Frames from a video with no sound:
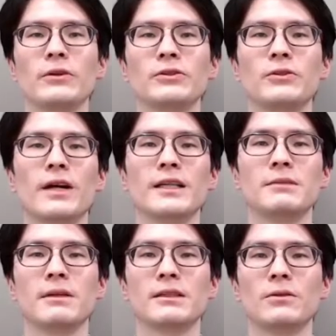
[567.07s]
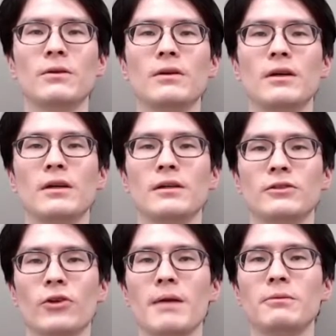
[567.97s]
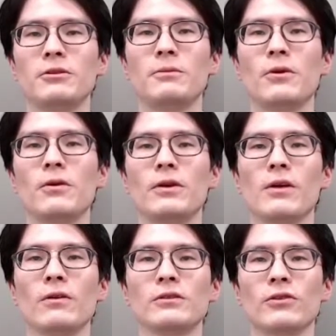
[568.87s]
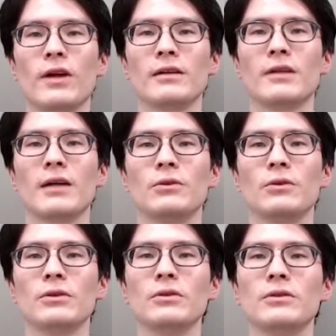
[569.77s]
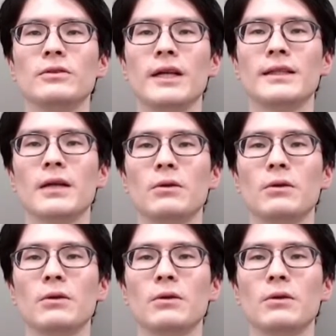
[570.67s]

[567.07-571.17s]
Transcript: To give you an idea of the issue, Stripe Block Reconstructor,